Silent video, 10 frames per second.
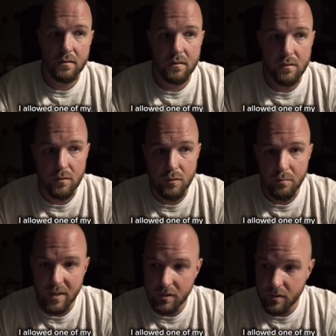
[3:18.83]
to
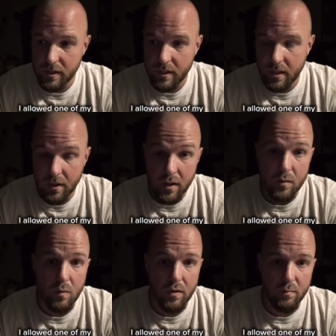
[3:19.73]
mistreat another
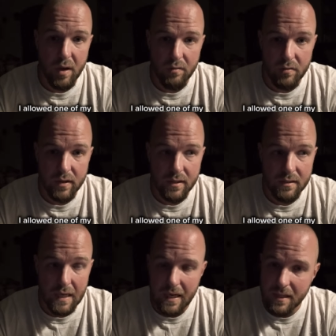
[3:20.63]
one of my friends
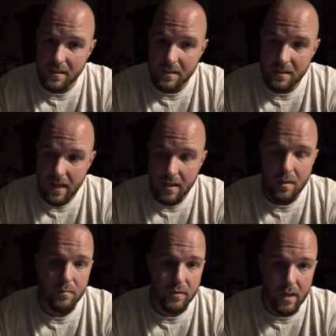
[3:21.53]
and I didn't stand
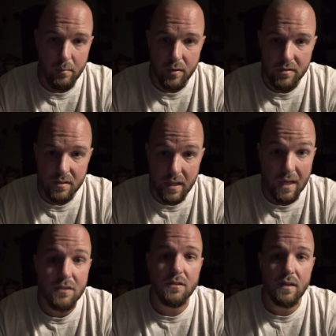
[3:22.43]
up for that person and I
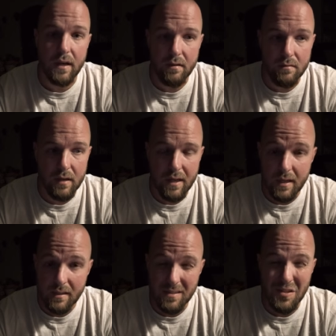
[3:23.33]
should have and
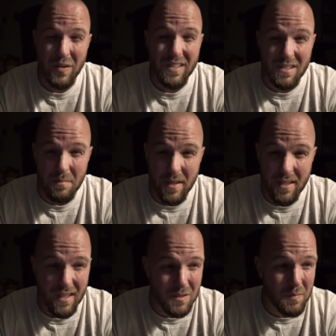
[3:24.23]
it still eats at me
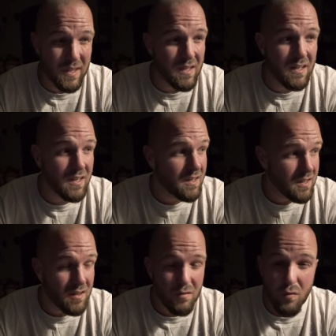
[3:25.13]
that's been
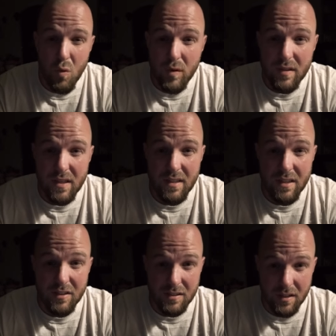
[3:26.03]
14
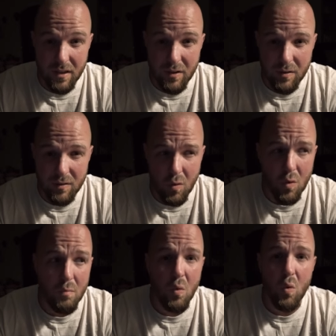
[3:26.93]
years ago
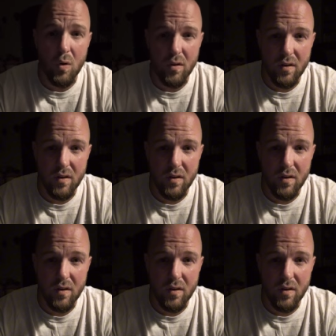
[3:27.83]
or more